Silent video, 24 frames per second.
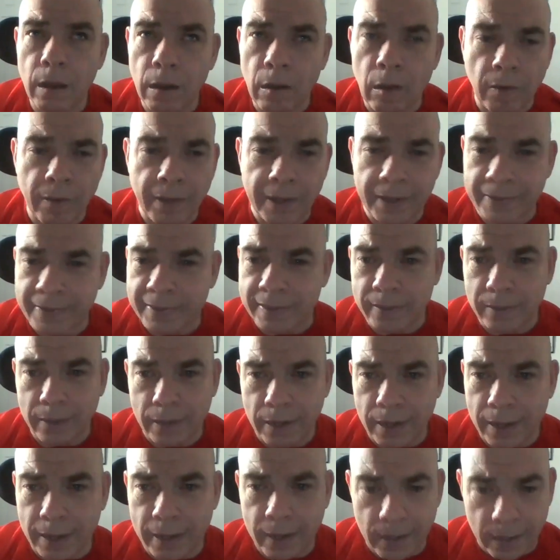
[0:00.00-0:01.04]
All this,
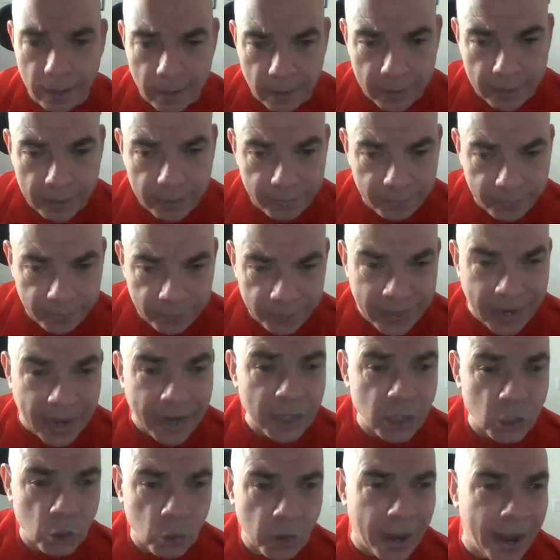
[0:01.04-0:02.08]

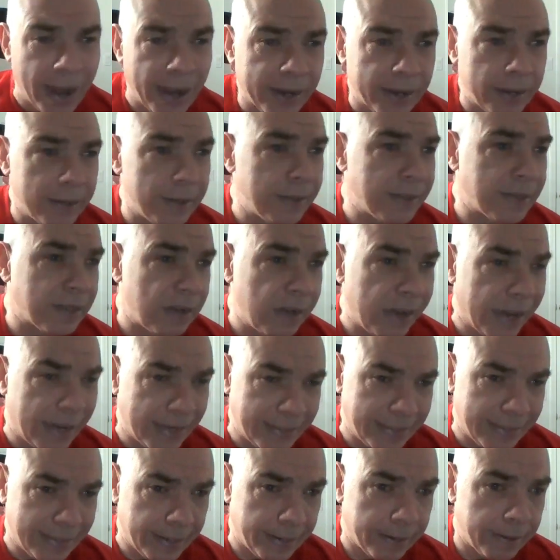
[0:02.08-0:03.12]
that track is
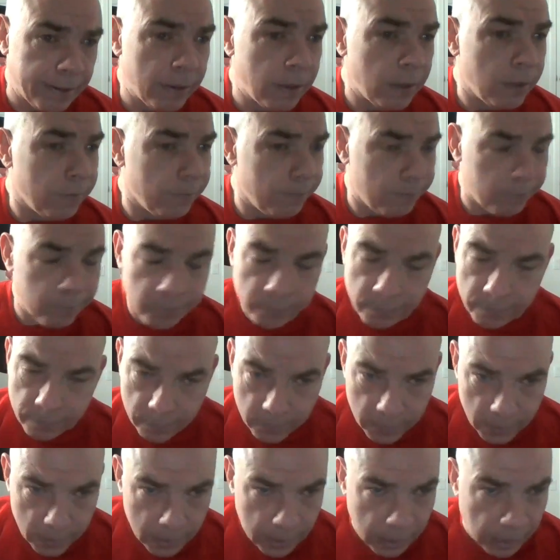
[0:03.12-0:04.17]
classic.
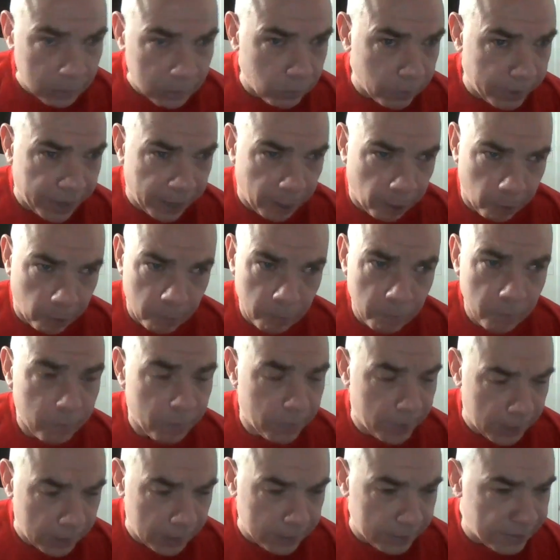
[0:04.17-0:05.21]
I don't care.
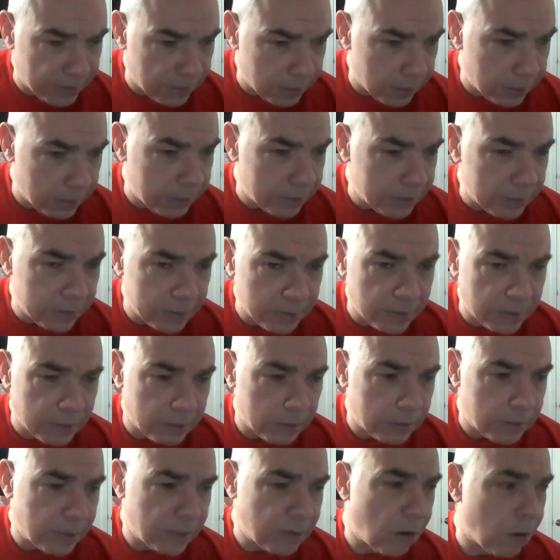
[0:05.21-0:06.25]
It is a
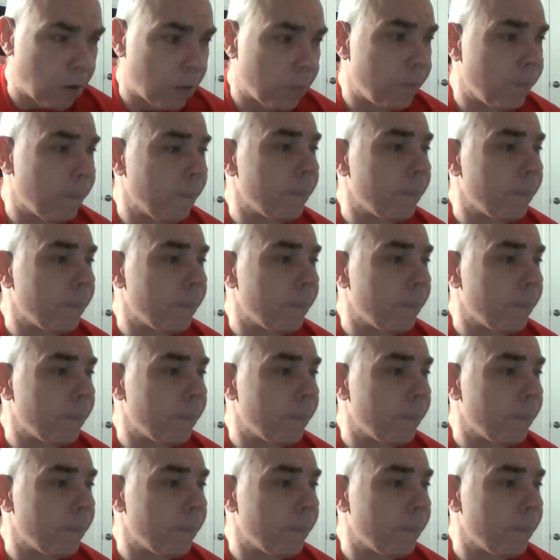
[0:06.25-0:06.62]
good song.